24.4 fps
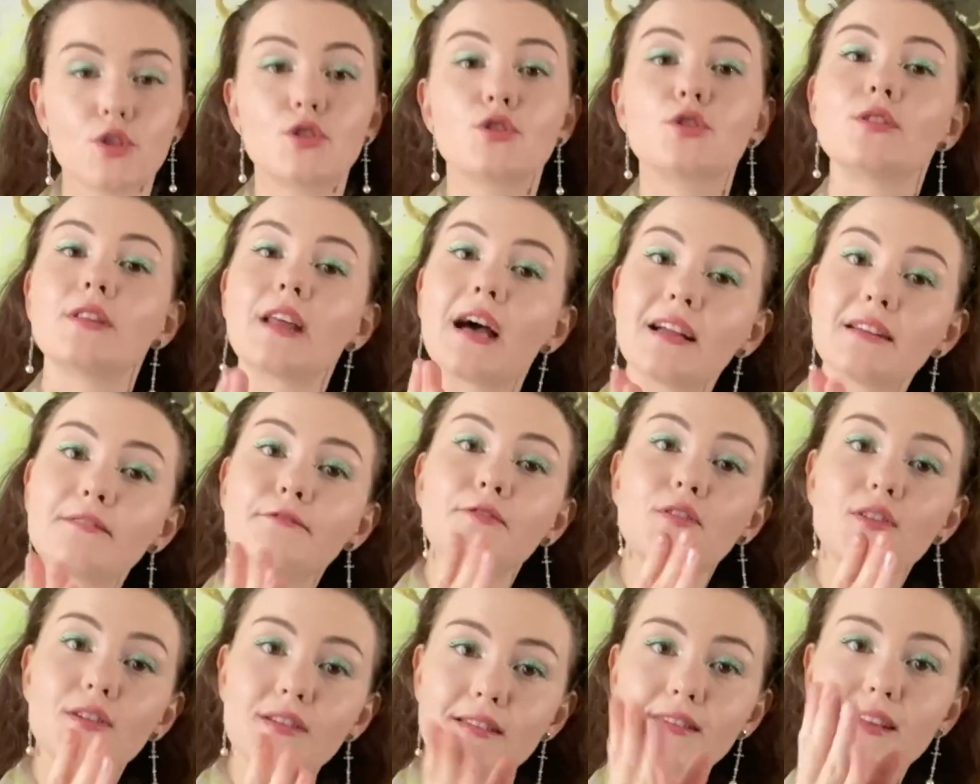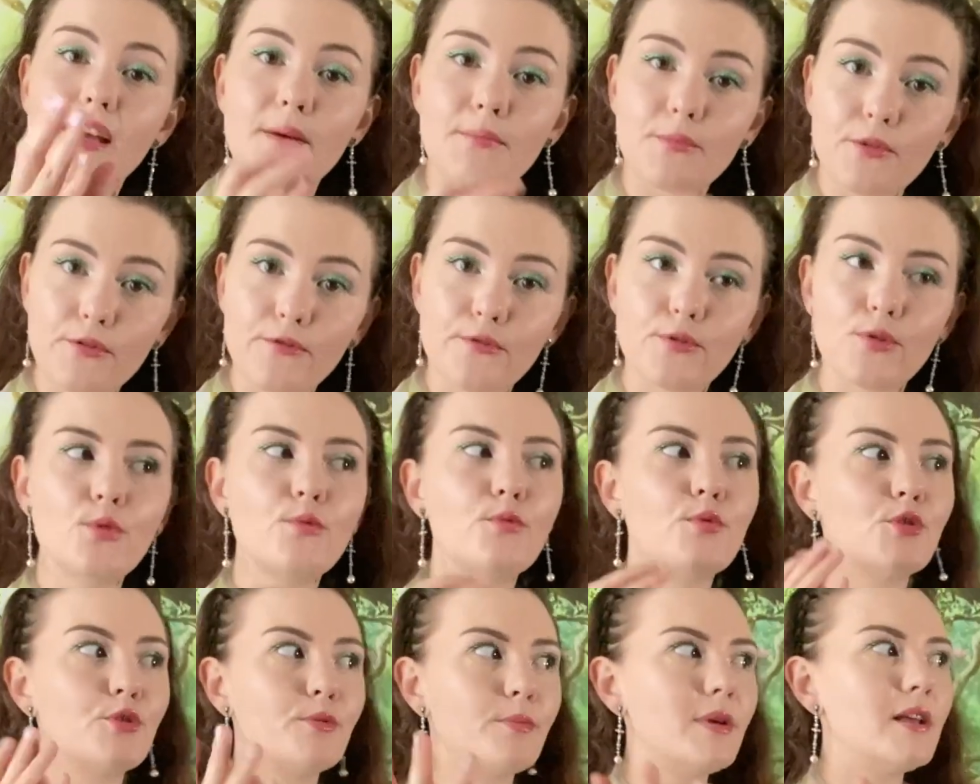So that first type of view
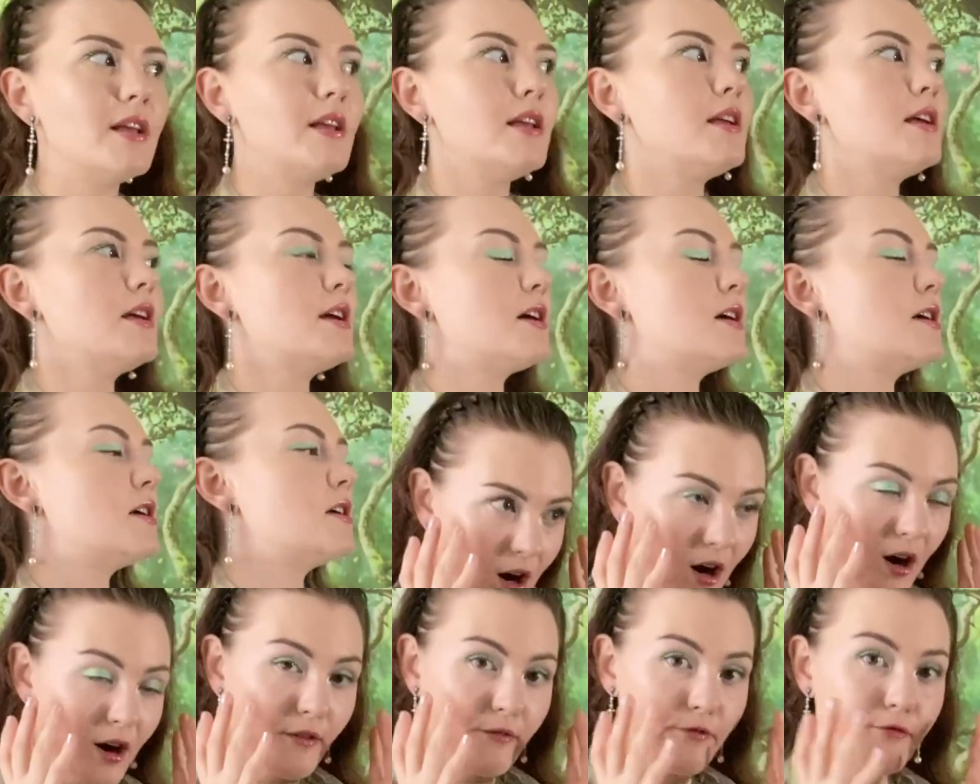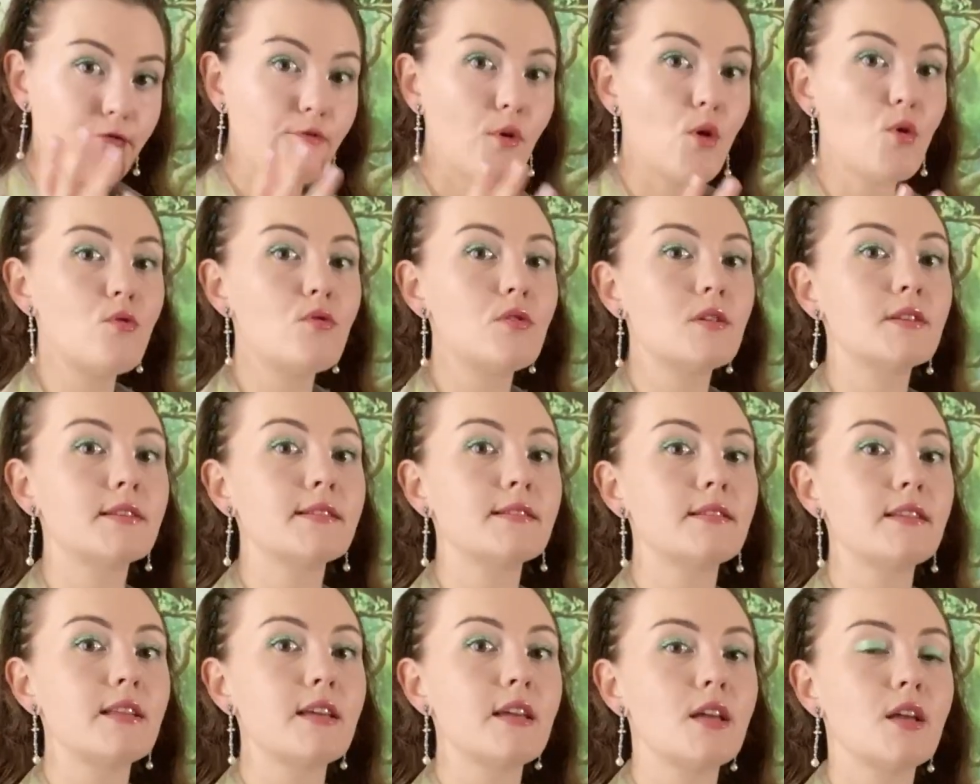would be our
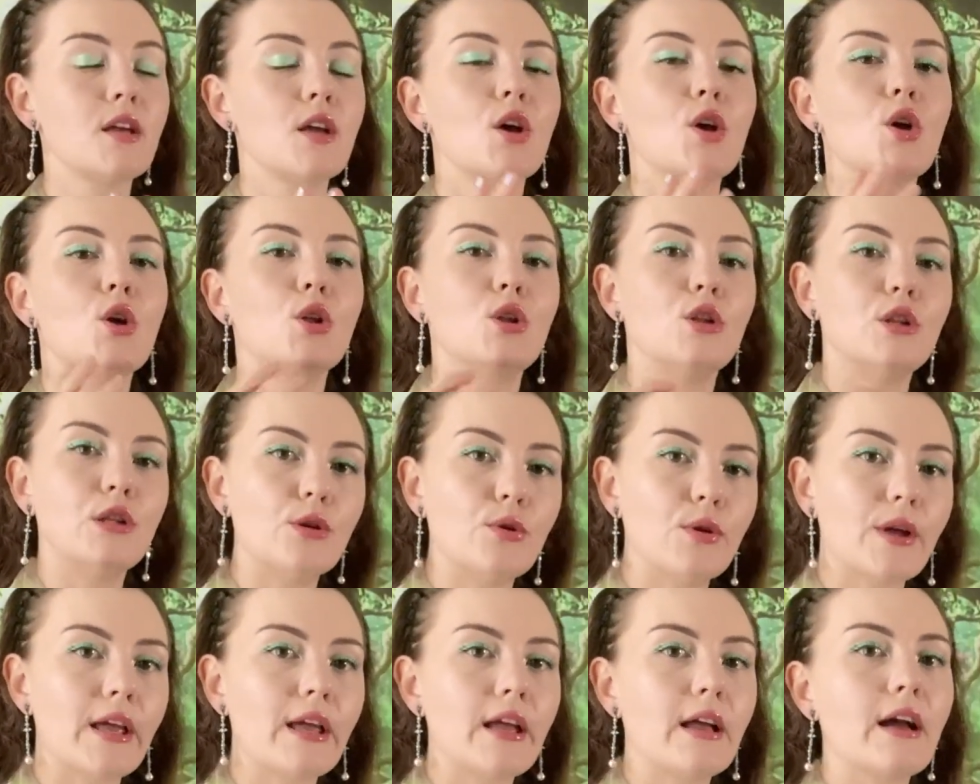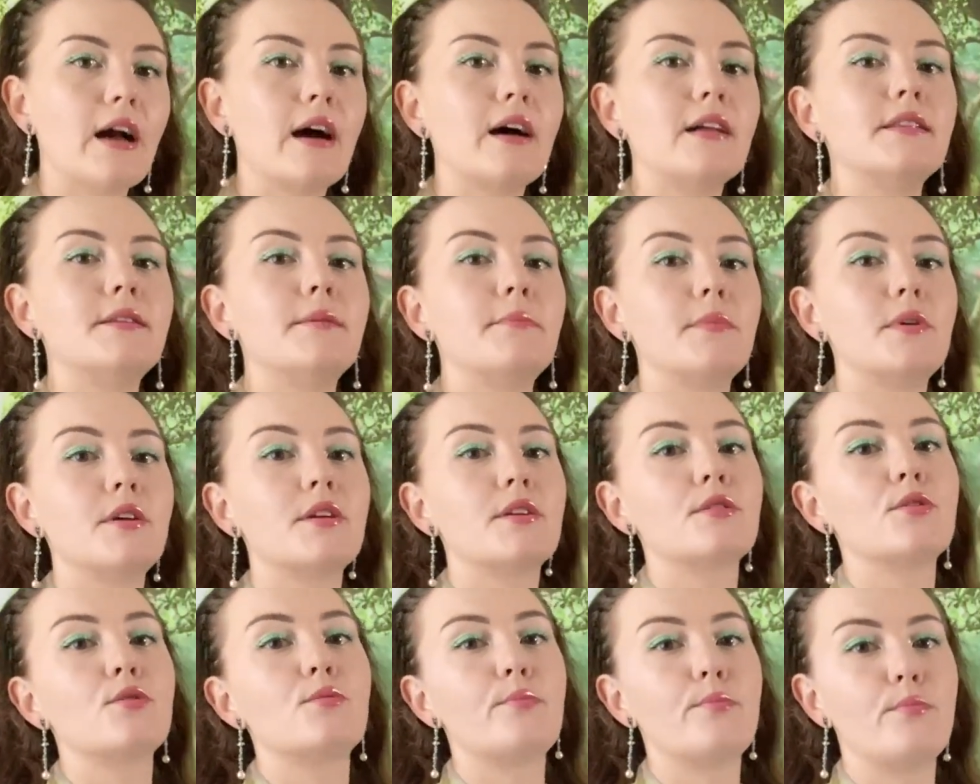focusedly looking at the
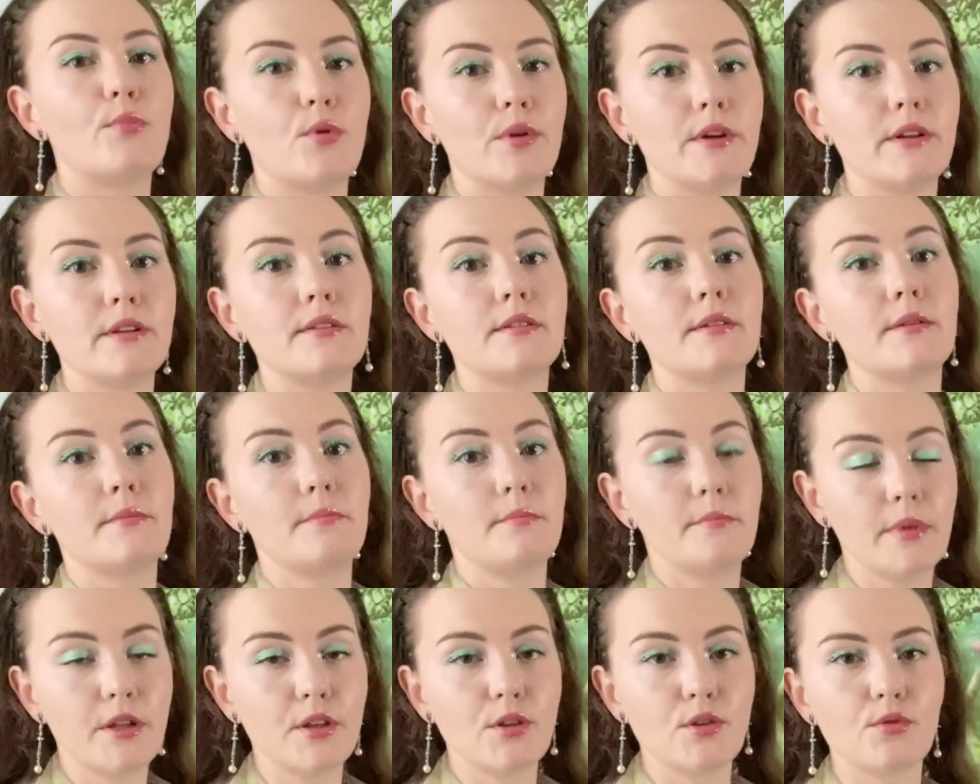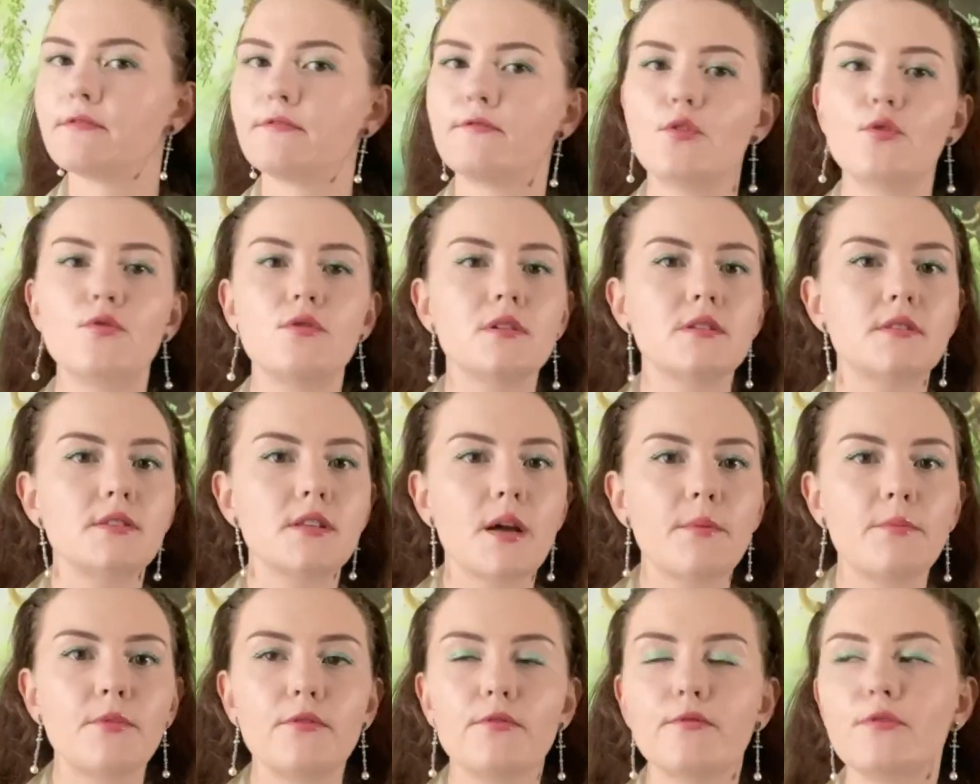middle point bindu. Focused
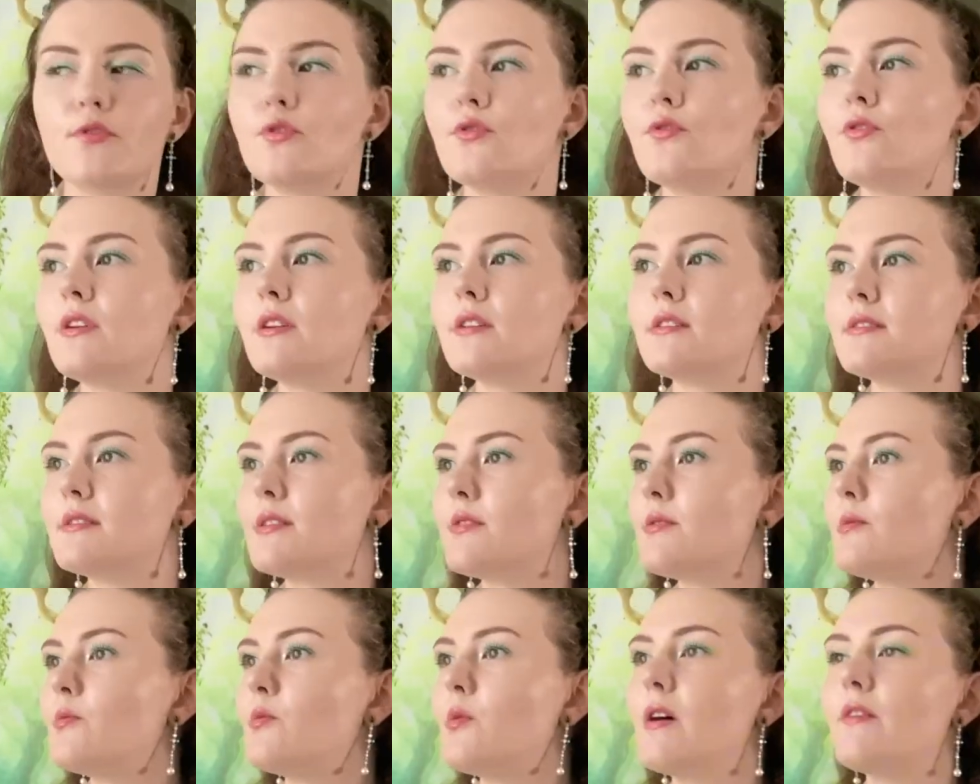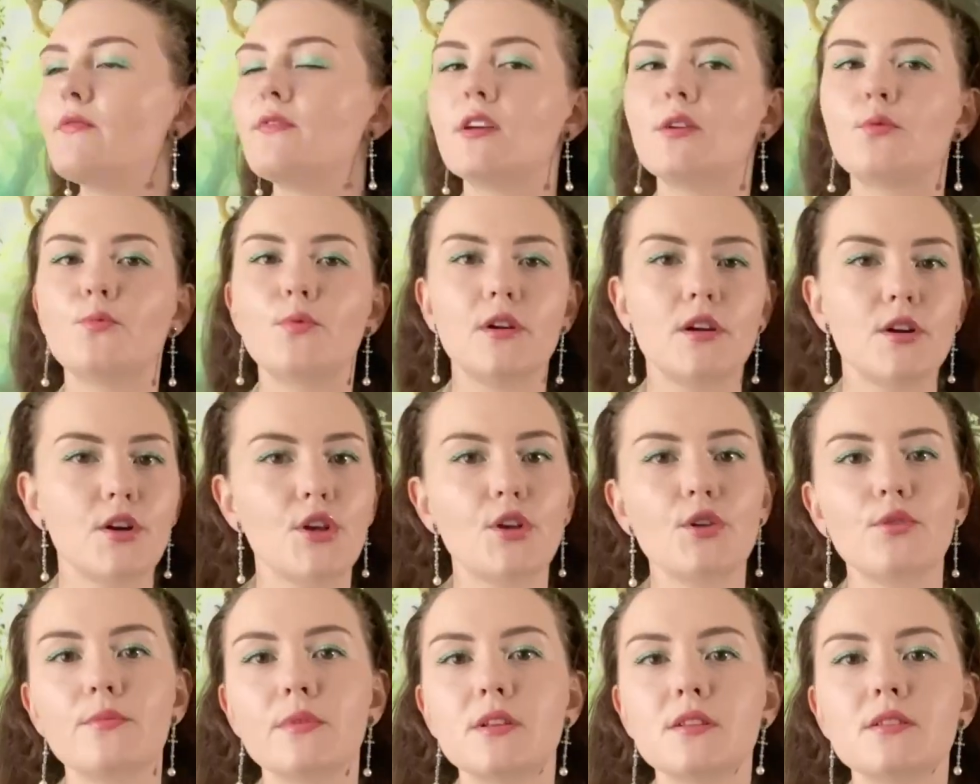type of view is the one that we're
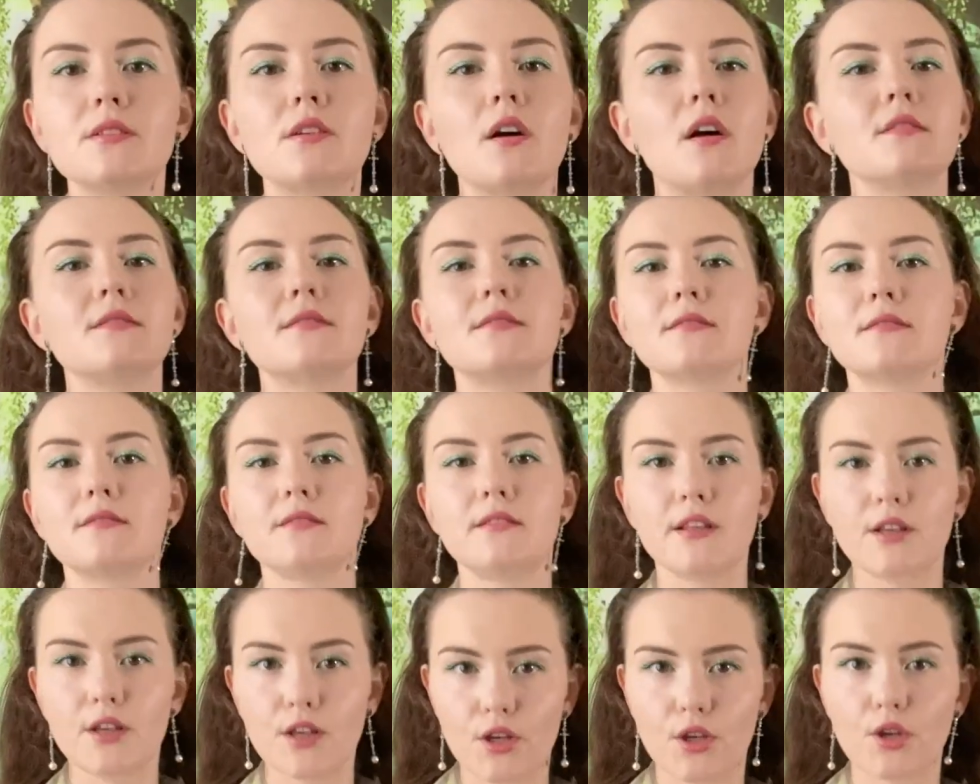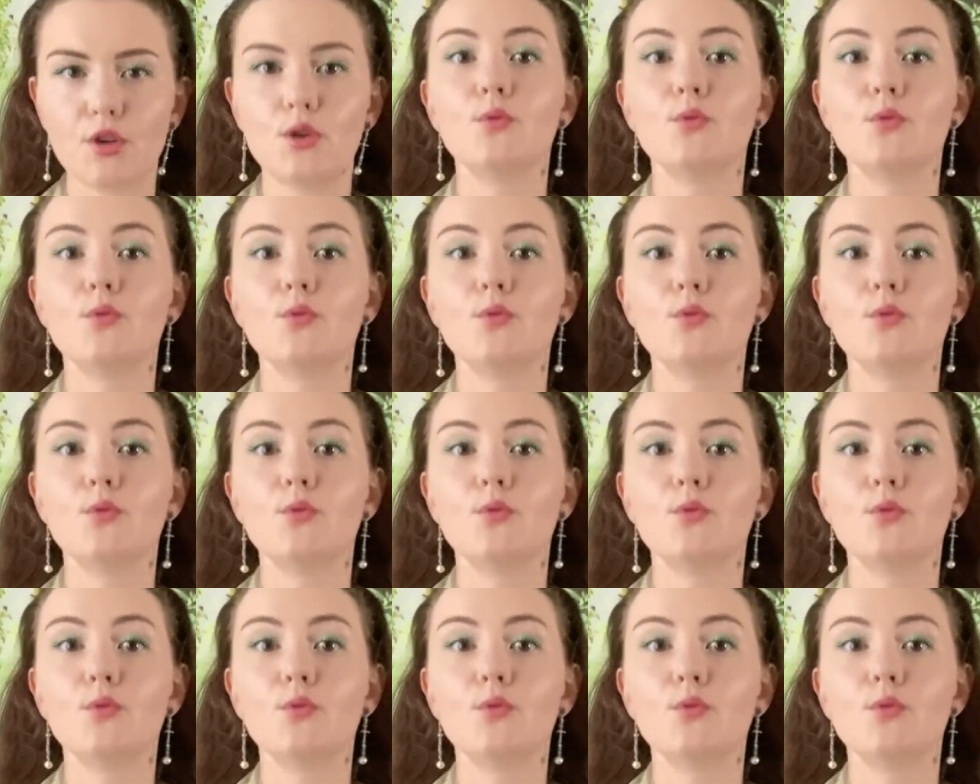humans constantly